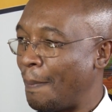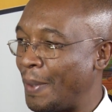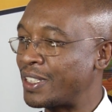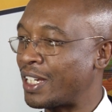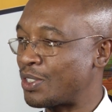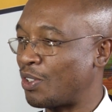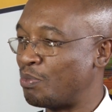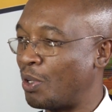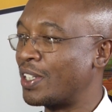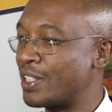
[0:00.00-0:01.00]
matters
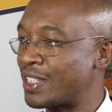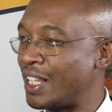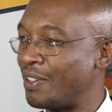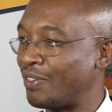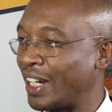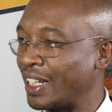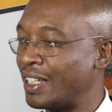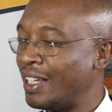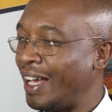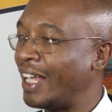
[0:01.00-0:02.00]
of modern slavery
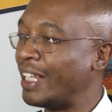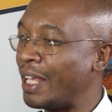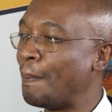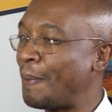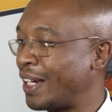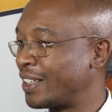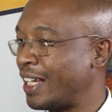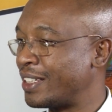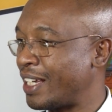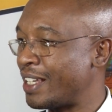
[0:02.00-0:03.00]
and the impact
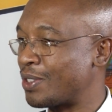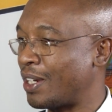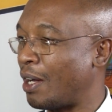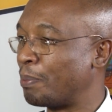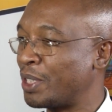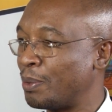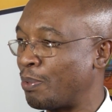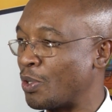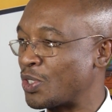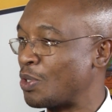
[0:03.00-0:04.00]
that has on our
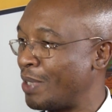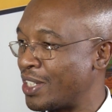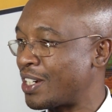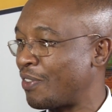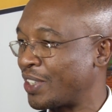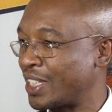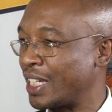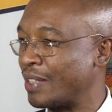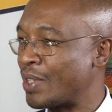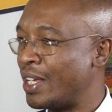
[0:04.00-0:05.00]
people's human
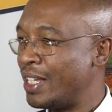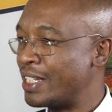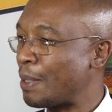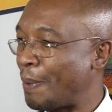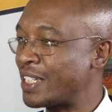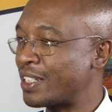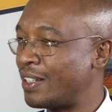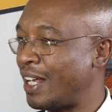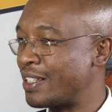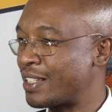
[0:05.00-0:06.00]
trafficking is a
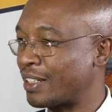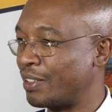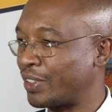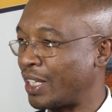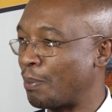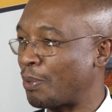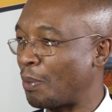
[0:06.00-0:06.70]
particularly significant